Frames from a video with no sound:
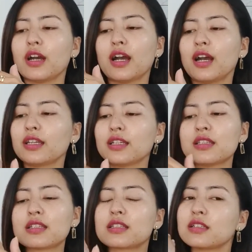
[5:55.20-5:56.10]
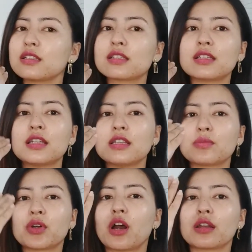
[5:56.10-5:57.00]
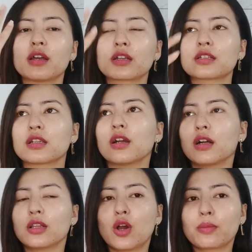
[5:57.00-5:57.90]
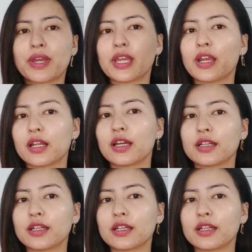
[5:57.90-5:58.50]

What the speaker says: I can still see the product along my hairline.